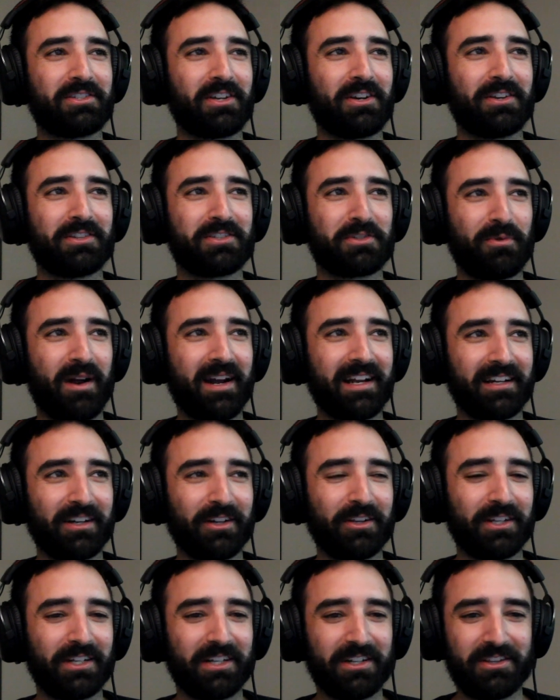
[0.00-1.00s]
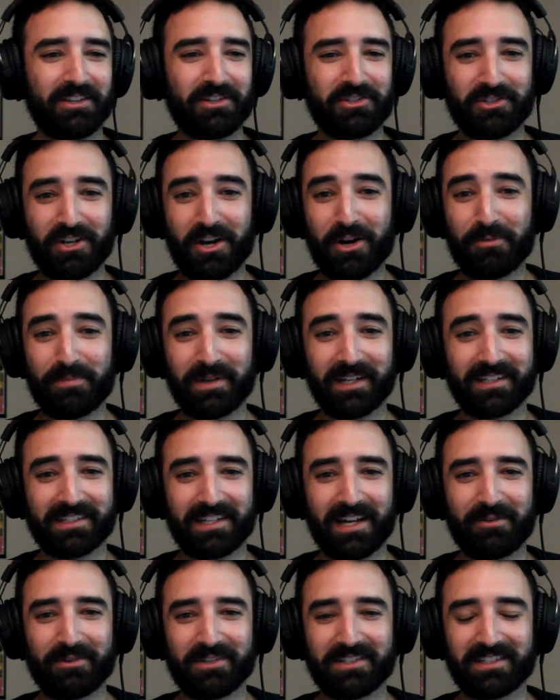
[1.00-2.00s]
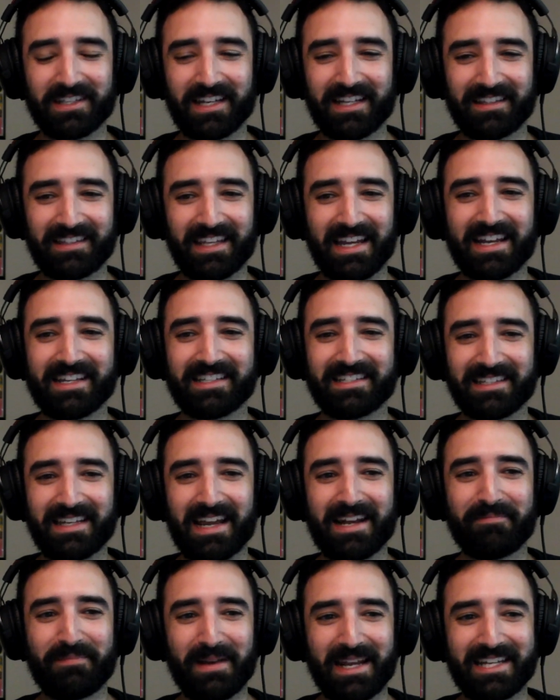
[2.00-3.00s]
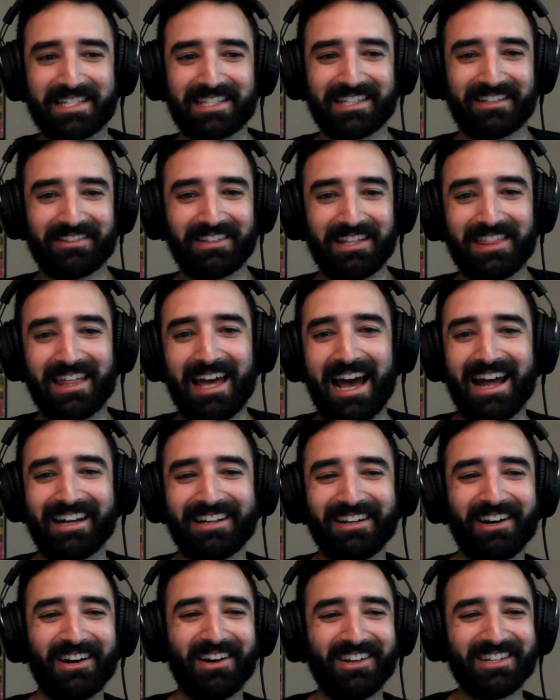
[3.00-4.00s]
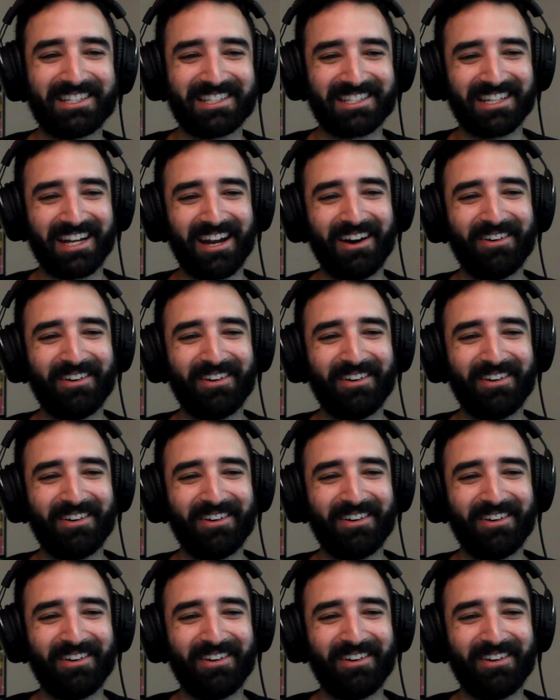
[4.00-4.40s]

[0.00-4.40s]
started sweating earlier in the show because I was like, Dan said basically that also.